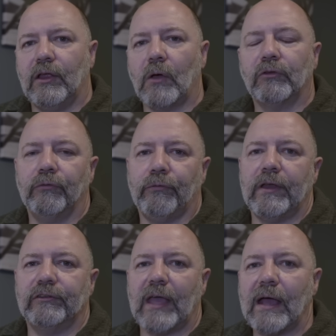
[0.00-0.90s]
go to
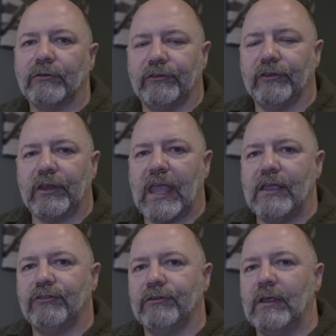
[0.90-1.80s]
friends' houses on
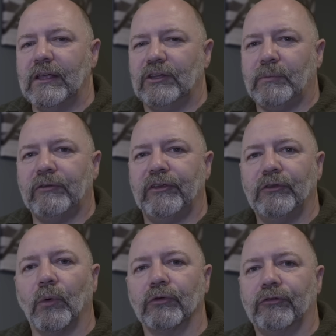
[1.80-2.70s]
occasion, especially
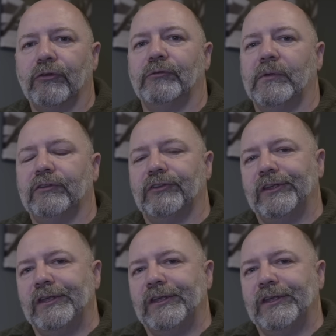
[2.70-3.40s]
towards Christmas,